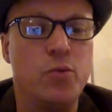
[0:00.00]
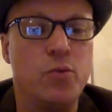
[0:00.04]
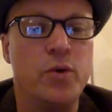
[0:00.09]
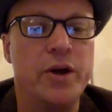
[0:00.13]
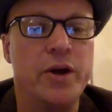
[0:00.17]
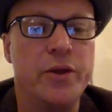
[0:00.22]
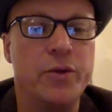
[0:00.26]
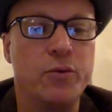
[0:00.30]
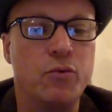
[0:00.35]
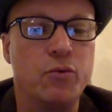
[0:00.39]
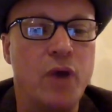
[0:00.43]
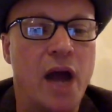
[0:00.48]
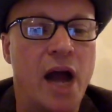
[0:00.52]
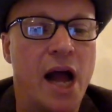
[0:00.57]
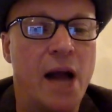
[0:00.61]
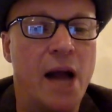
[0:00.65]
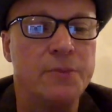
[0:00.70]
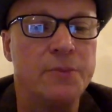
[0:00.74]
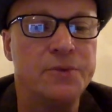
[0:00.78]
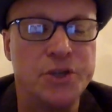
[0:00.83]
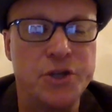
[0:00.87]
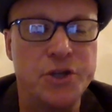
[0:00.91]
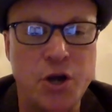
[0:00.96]
with
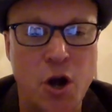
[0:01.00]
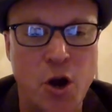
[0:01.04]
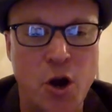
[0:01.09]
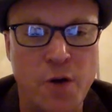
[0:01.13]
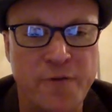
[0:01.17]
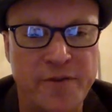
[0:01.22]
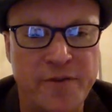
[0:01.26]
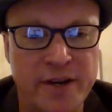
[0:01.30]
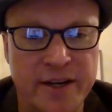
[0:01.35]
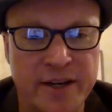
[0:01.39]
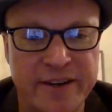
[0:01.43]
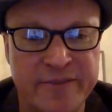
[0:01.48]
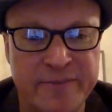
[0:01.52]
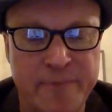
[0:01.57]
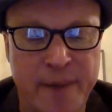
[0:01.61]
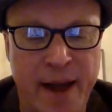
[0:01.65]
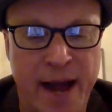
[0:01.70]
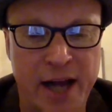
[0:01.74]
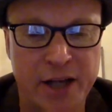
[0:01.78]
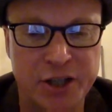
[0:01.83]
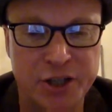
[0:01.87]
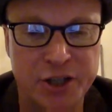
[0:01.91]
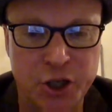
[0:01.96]
Rob Genova of
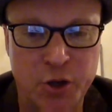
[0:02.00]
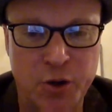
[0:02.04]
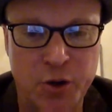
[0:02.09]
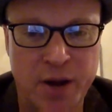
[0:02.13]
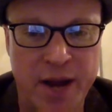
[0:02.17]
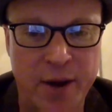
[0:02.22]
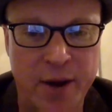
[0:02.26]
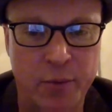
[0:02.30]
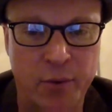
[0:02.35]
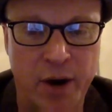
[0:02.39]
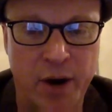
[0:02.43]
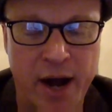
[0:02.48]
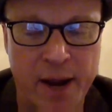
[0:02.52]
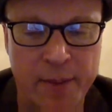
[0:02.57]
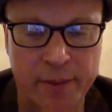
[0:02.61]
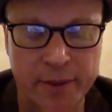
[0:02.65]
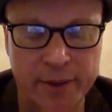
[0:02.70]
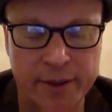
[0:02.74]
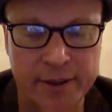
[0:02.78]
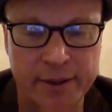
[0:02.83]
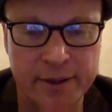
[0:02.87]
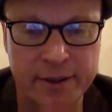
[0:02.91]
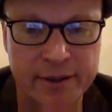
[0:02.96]
Basho. Hey, Rob.
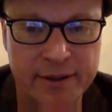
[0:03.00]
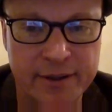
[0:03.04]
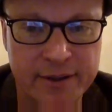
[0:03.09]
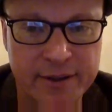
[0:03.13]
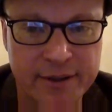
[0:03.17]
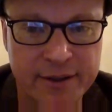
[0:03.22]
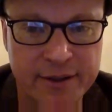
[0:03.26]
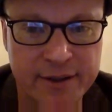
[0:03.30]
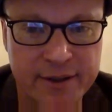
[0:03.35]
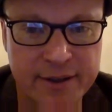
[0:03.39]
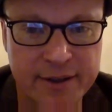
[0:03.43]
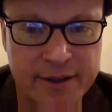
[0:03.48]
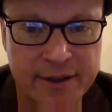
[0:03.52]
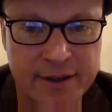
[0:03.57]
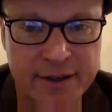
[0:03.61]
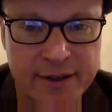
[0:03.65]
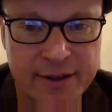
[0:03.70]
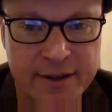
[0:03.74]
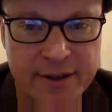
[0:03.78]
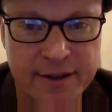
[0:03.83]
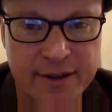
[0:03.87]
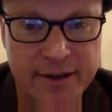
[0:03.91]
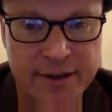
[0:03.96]

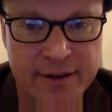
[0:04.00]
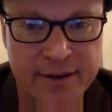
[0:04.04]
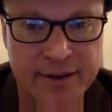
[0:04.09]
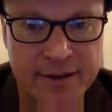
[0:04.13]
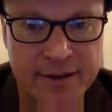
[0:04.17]
Hey, Alex.